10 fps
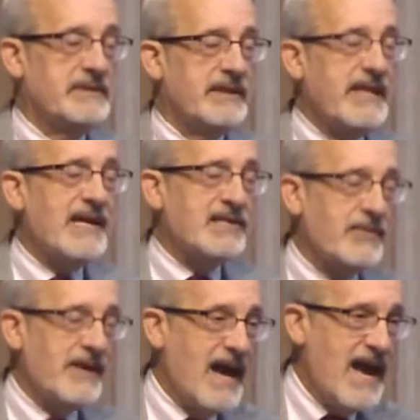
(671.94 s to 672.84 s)
That's
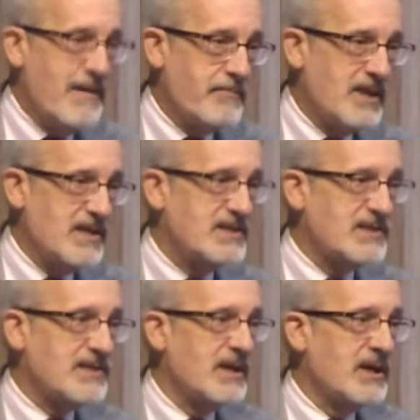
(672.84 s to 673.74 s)
what happens
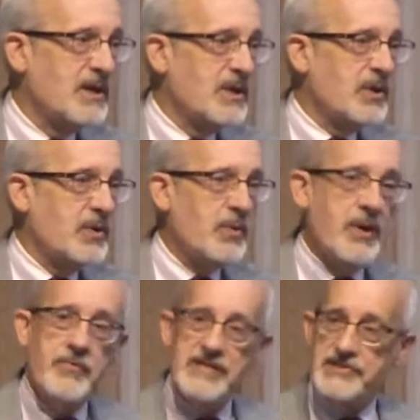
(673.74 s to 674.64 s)

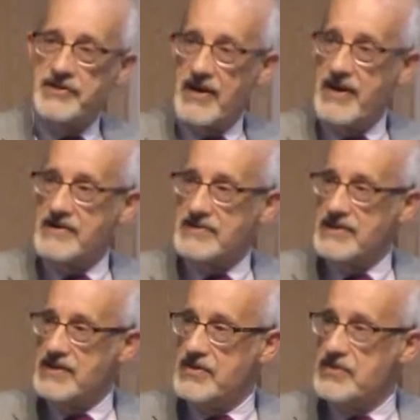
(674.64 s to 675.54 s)
when we start to
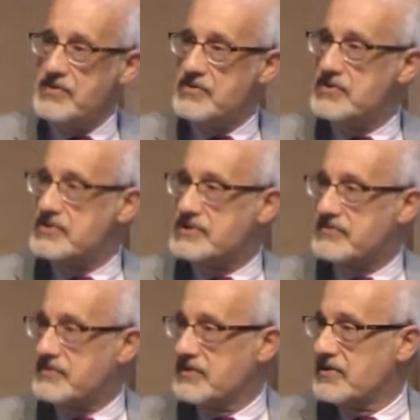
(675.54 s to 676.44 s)
use
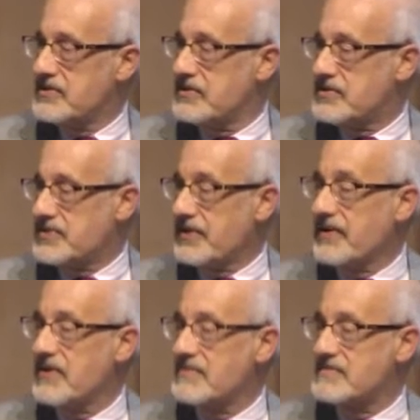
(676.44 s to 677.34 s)

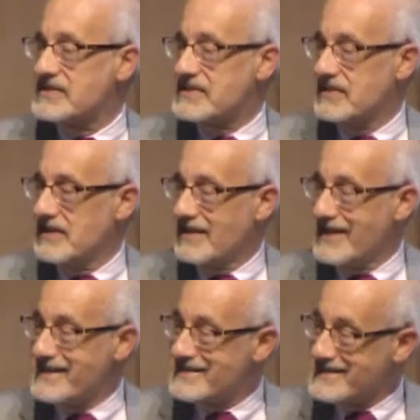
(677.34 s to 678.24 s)
terms
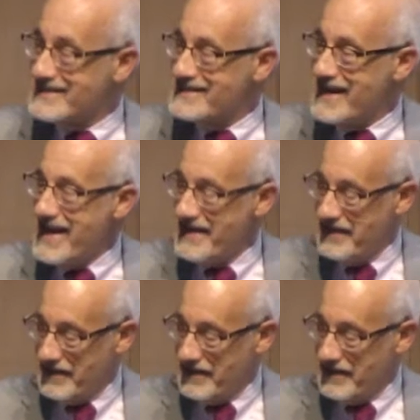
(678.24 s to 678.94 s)
like satanic.